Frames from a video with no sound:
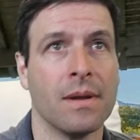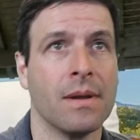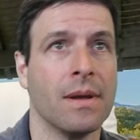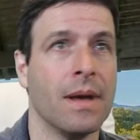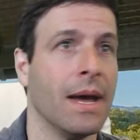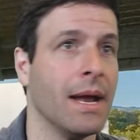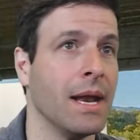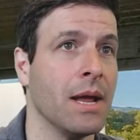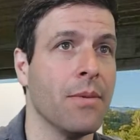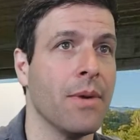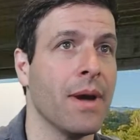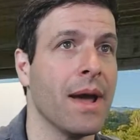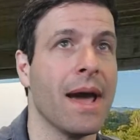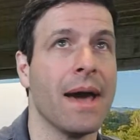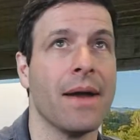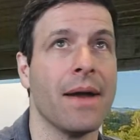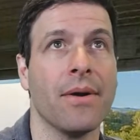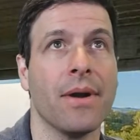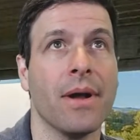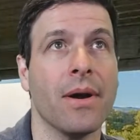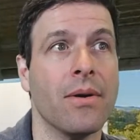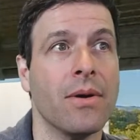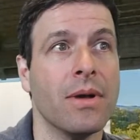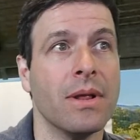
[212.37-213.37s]
Anyway, I
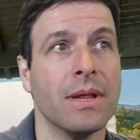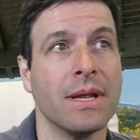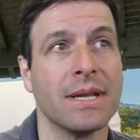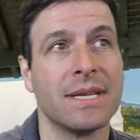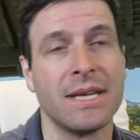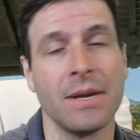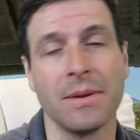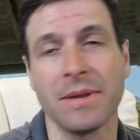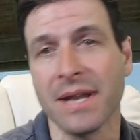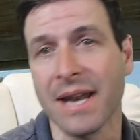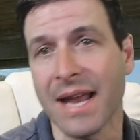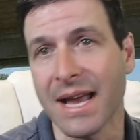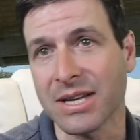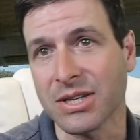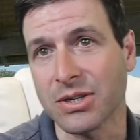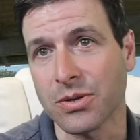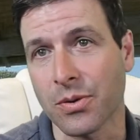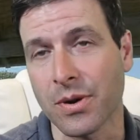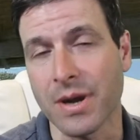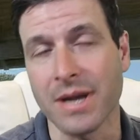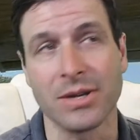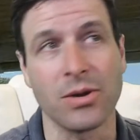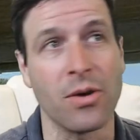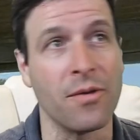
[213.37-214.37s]
don't know. Let's see what the next
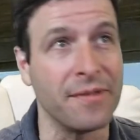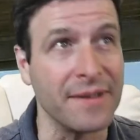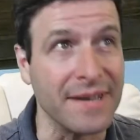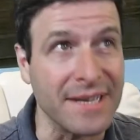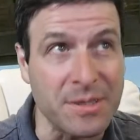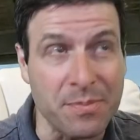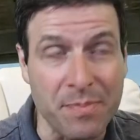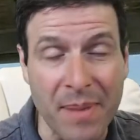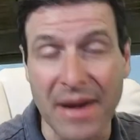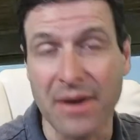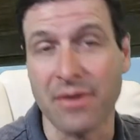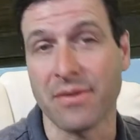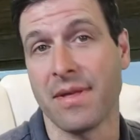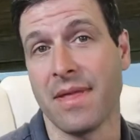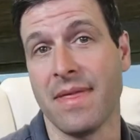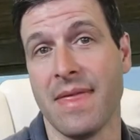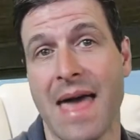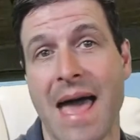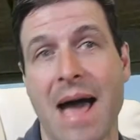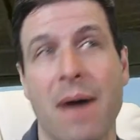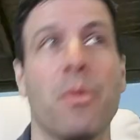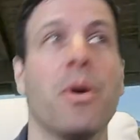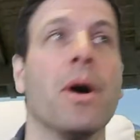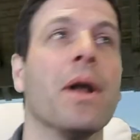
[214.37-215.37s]
story is. Hopefully it's better than
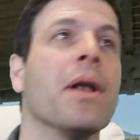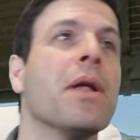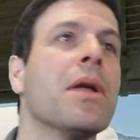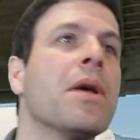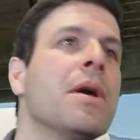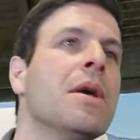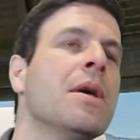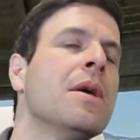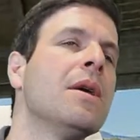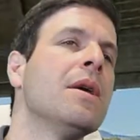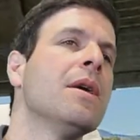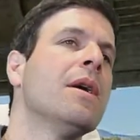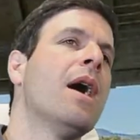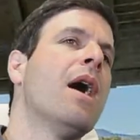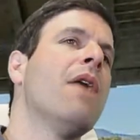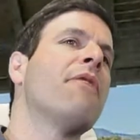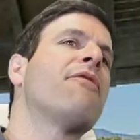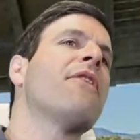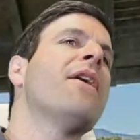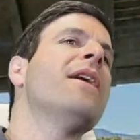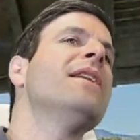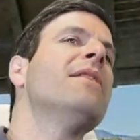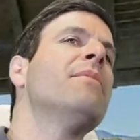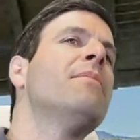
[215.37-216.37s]
that one. A
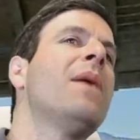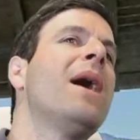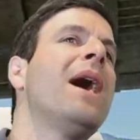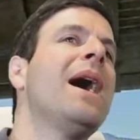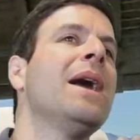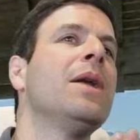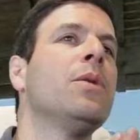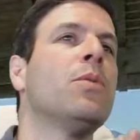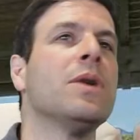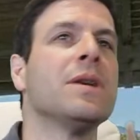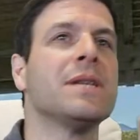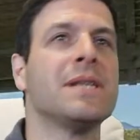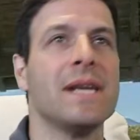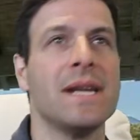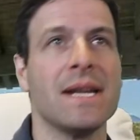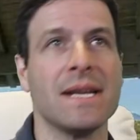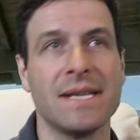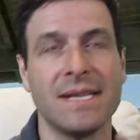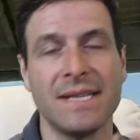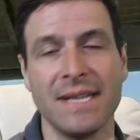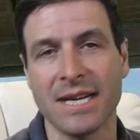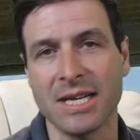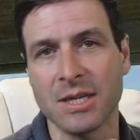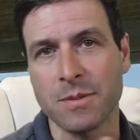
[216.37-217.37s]
friend of mine was in a
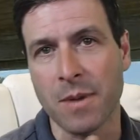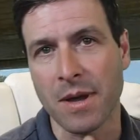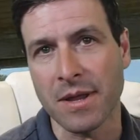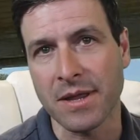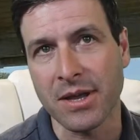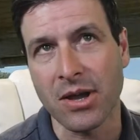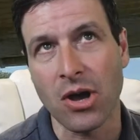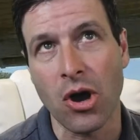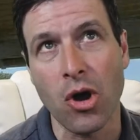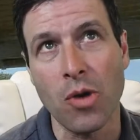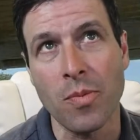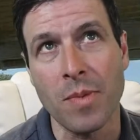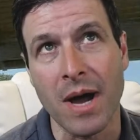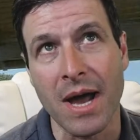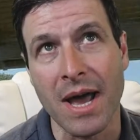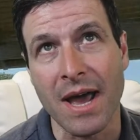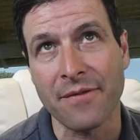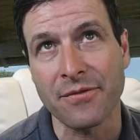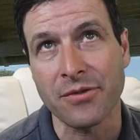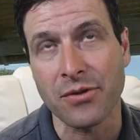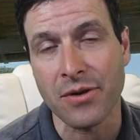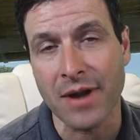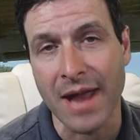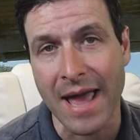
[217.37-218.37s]
6-month coma
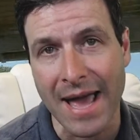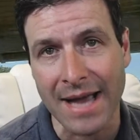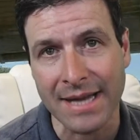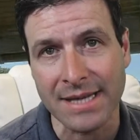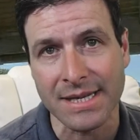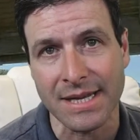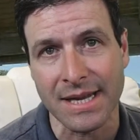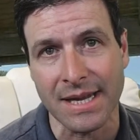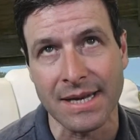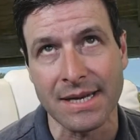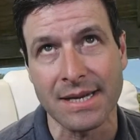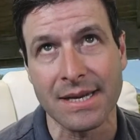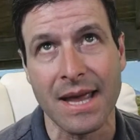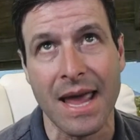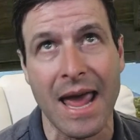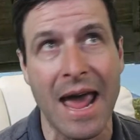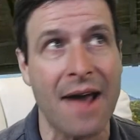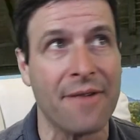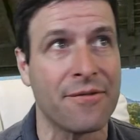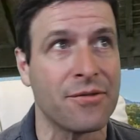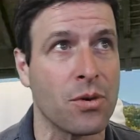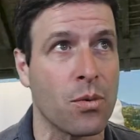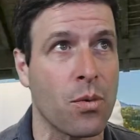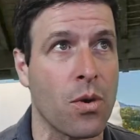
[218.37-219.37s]
after an accident.
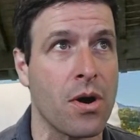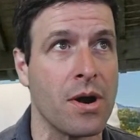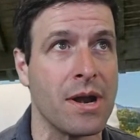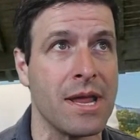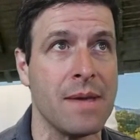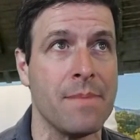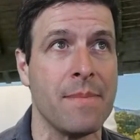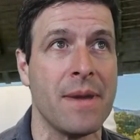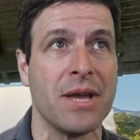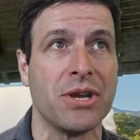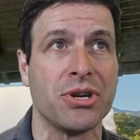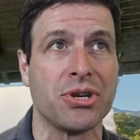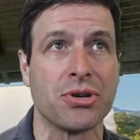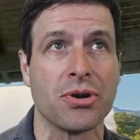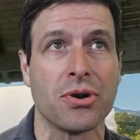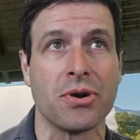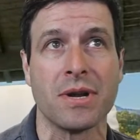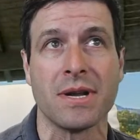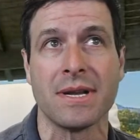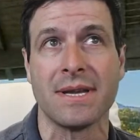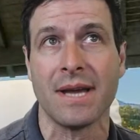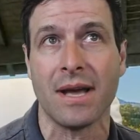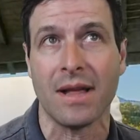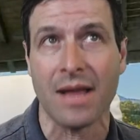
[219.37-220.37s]
Afterward, he made sure
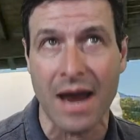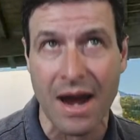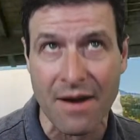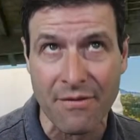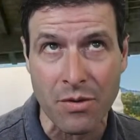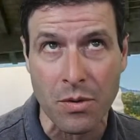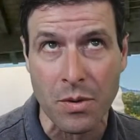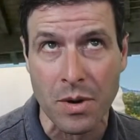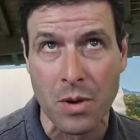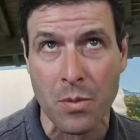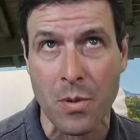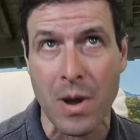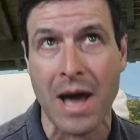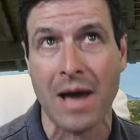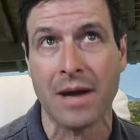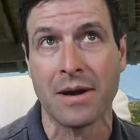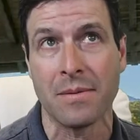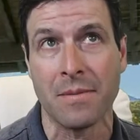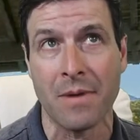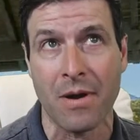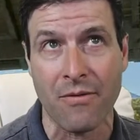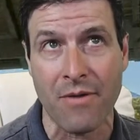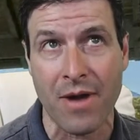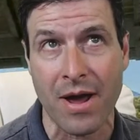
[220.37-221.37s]
to tell everyone
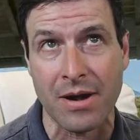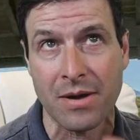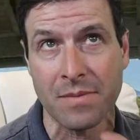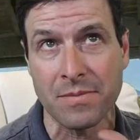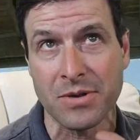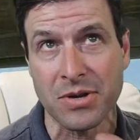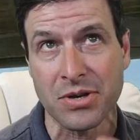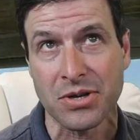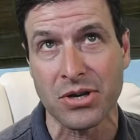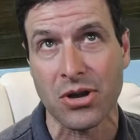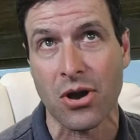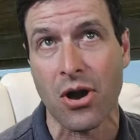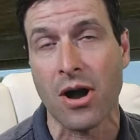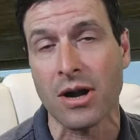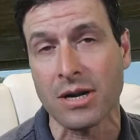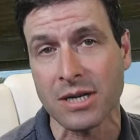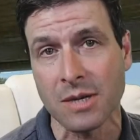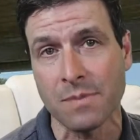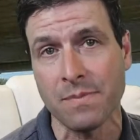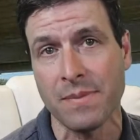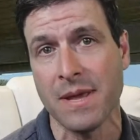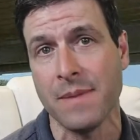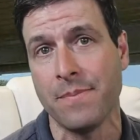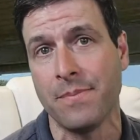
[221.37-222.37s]
around him to talk
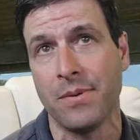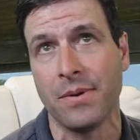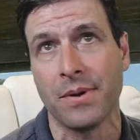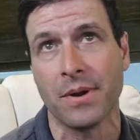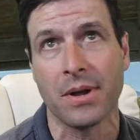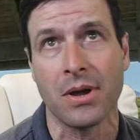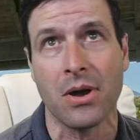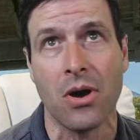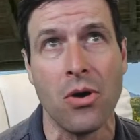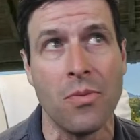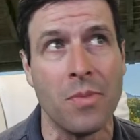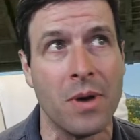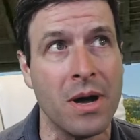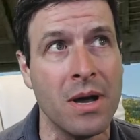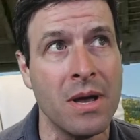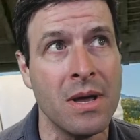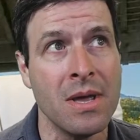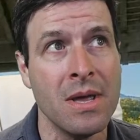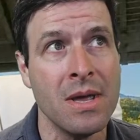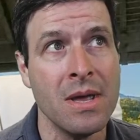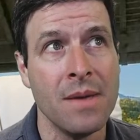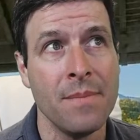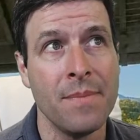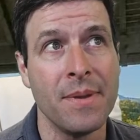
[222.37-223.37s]
to people in a coma
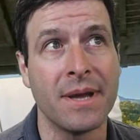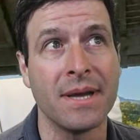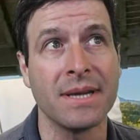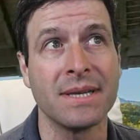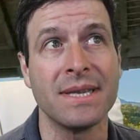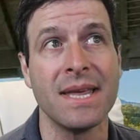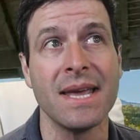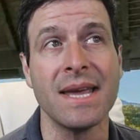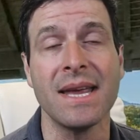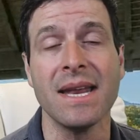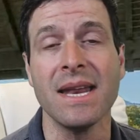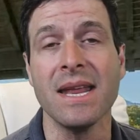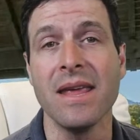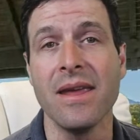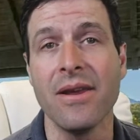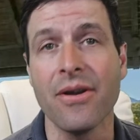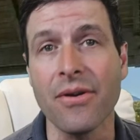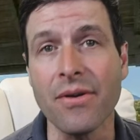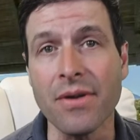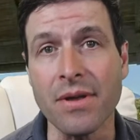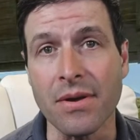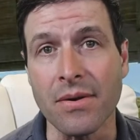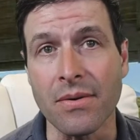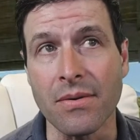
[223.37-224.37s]
because they can
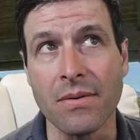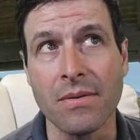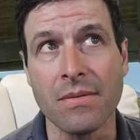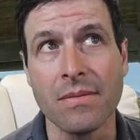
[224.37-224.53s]
hear you.